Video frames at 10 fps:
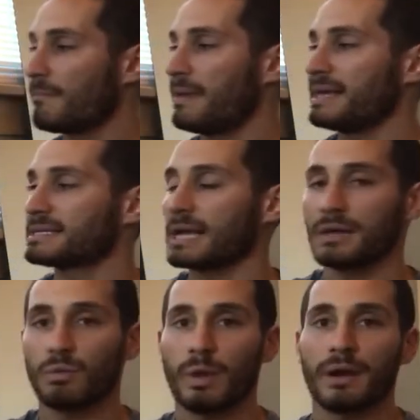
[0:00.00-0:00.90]
based
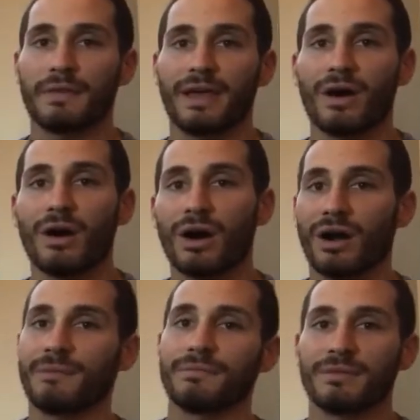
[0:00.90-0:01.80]
on where they
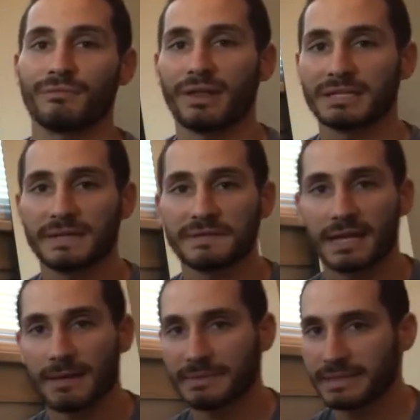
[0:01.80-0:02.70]
are relative
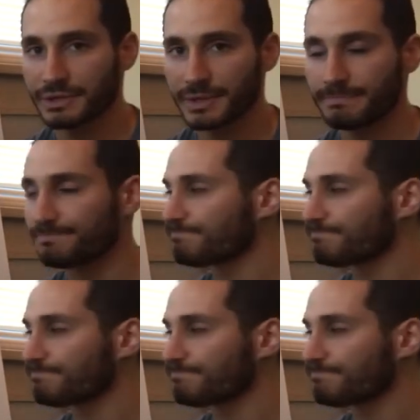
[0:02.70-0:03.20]
to competition.